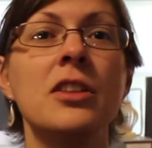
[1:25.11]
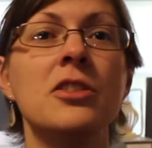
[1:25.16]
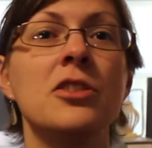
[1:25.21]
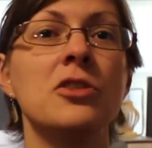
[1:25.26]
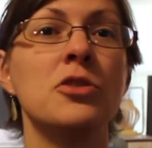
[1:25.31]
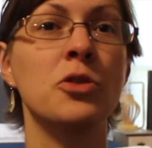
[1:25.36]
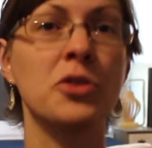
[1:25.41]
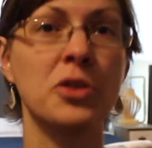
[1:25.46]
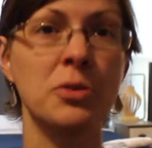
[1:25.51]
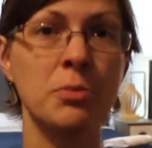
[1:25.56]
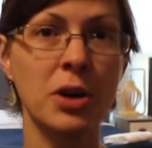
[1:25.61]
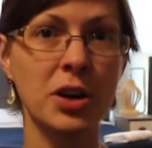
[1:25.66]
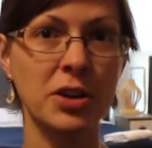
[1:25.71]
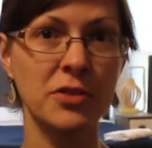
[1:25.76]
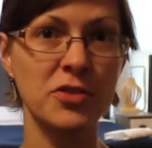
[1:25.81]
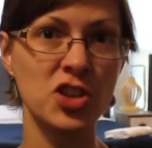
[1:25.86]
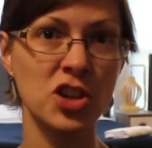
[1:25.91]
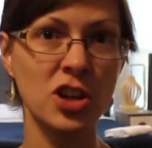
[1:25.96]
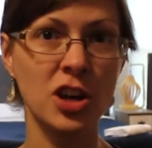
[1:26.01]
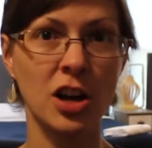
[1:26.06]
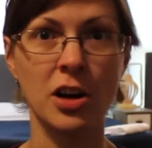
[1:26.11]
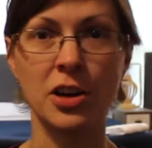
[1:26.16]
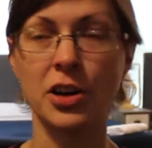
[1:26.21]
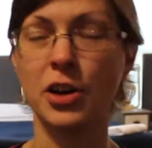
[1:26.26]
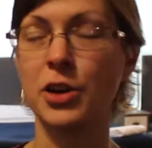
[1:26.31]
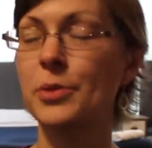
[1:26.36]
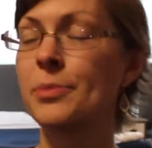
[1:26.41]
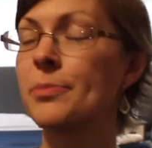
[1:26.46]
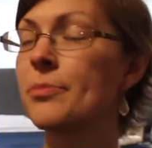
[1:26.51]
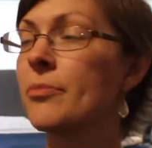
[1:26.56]
the northern part of
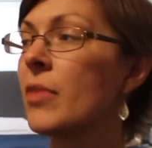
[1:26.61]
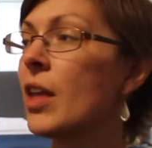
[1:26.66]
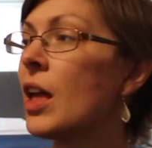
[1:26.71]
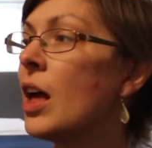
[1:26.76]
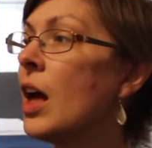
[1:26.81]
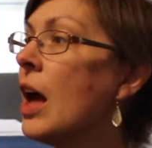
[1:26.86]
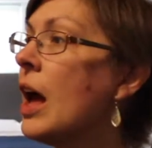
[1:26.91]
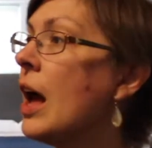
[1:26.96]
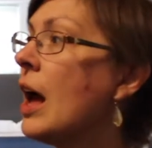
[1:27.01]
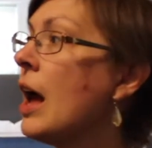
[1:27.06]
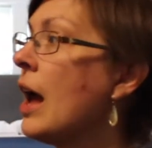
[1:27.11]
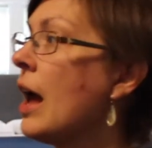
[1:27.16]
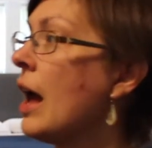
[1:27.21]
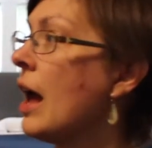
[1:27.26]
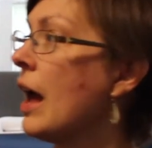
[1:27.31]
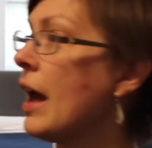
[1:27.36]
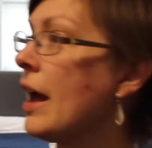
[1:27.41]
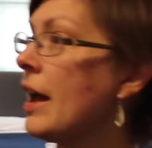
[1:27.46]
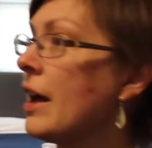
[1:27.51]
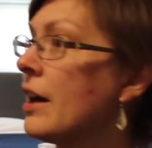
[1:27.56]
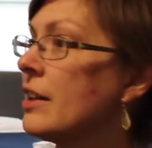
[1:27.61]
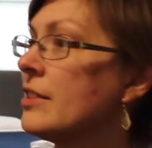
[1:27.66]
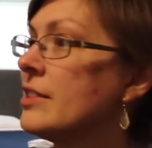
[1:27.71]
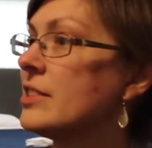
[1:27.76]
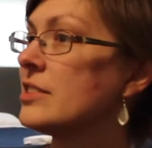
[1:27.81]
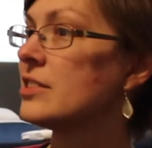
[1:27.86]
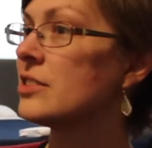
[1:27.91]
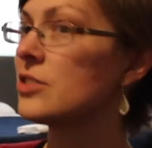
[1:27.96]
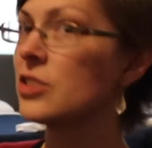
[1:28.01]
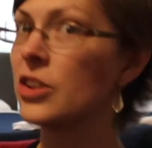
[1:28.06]
Chicago. And
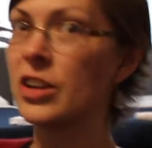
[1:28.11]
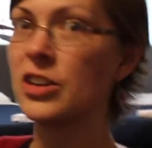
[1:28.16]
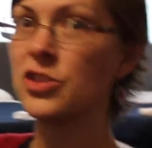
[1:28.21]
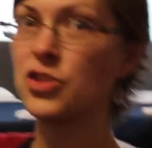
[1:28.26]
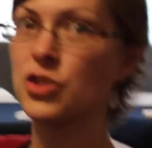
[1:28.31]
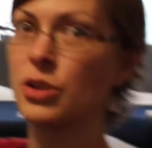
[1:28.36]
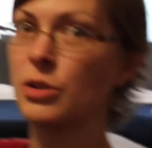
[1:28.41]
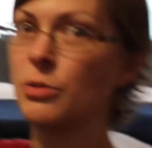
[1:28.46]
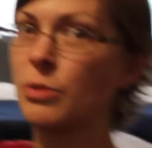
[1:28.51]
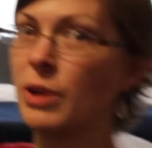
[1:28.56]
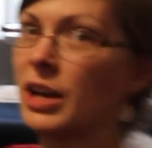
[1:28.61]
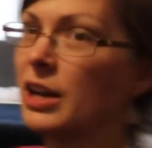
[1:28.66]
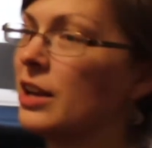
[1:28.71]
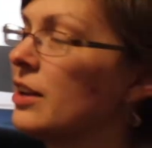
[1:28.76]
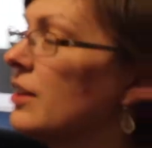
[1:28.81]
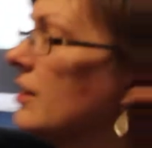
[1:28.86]
this is our entryway.